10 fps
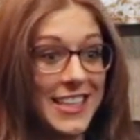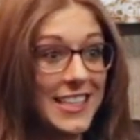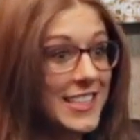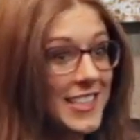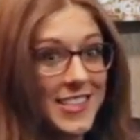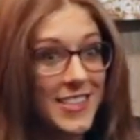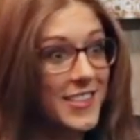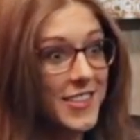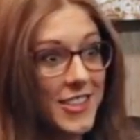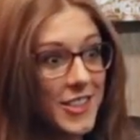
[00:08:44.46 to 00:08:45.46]

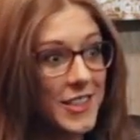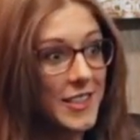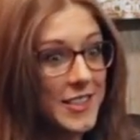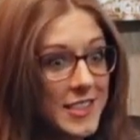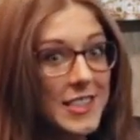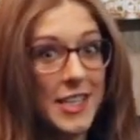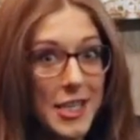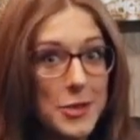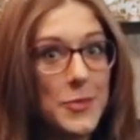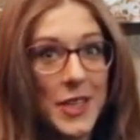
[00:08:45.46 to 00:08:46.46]
it's
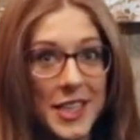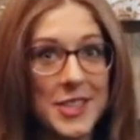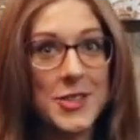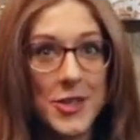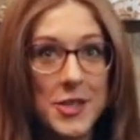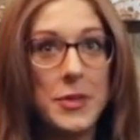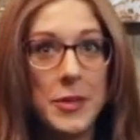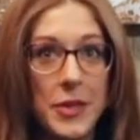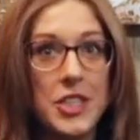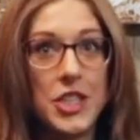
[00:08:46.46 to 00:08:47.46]
slim. Like, it's not a
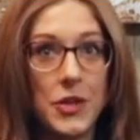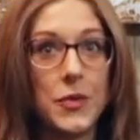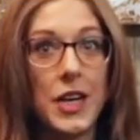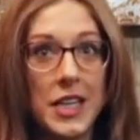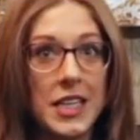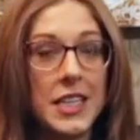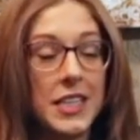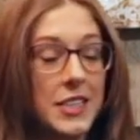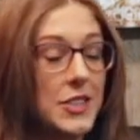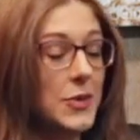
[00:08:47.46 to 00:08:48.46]
big budget, right?
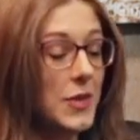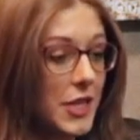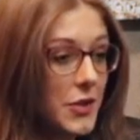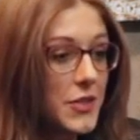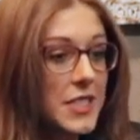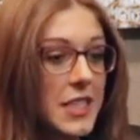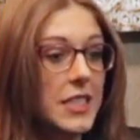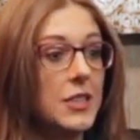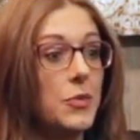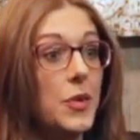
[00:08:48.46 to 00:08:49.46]
And so, like you're
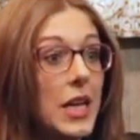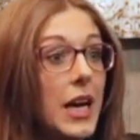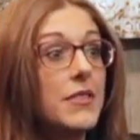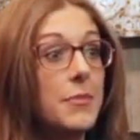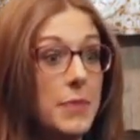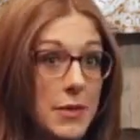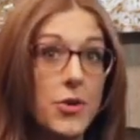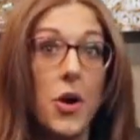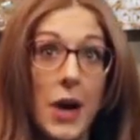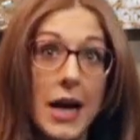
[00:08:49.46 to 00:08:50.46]
saying, we have to be
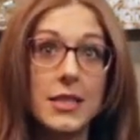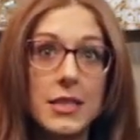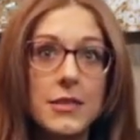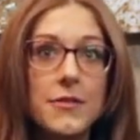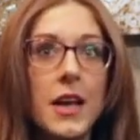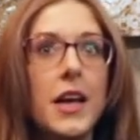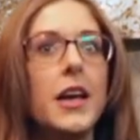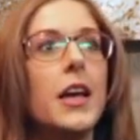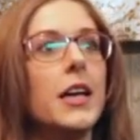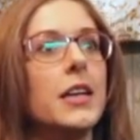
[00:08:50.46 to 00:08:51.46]
proactive
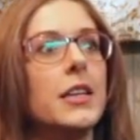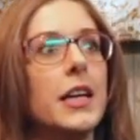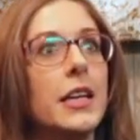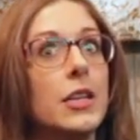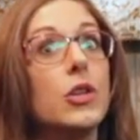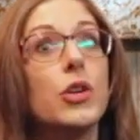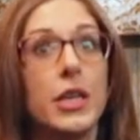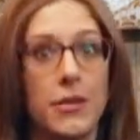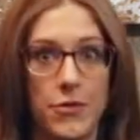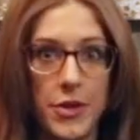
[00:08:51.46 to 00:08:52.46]
in
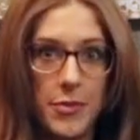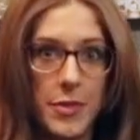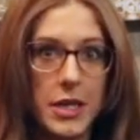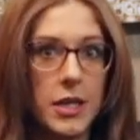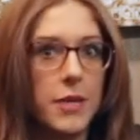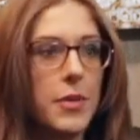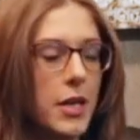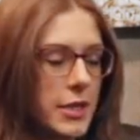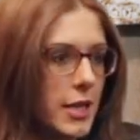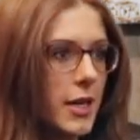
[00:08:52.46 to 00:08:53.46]
looking for the money and
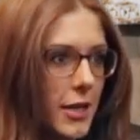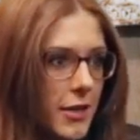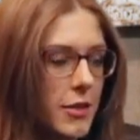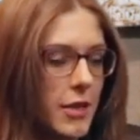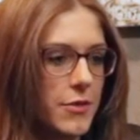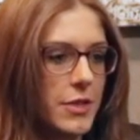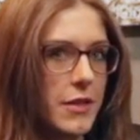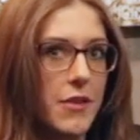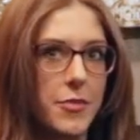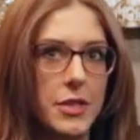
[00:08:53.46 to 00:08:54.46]
applying to higher levels of
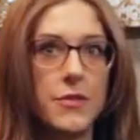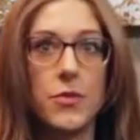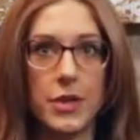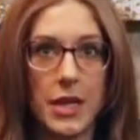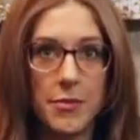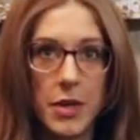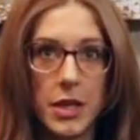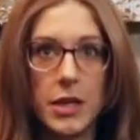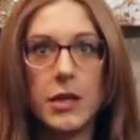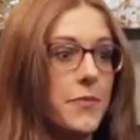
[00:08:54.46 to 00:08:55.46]
governments for that
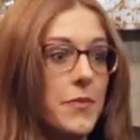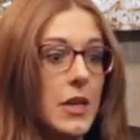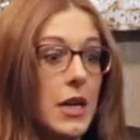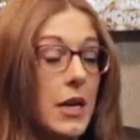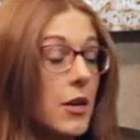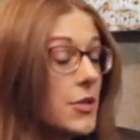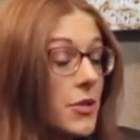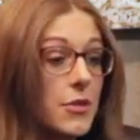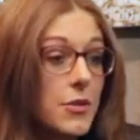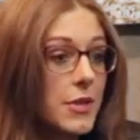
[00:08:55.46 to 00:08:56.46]
money. I
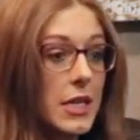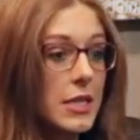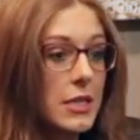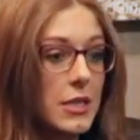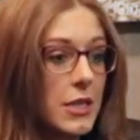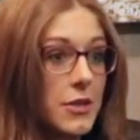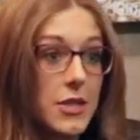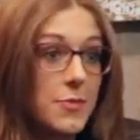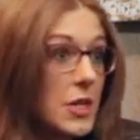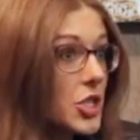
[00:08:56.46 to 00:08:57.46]
also know that, you know,
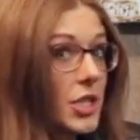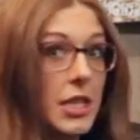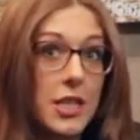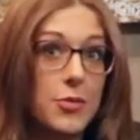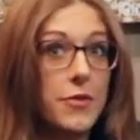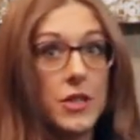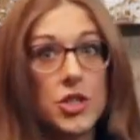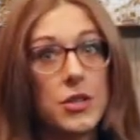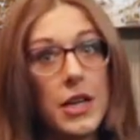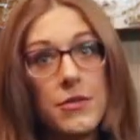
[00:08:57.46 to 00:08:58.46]
especially at the
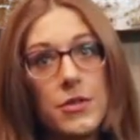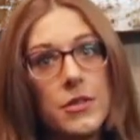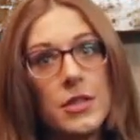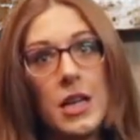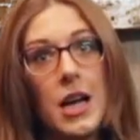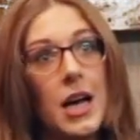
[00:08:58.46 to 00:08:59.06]
provincial level,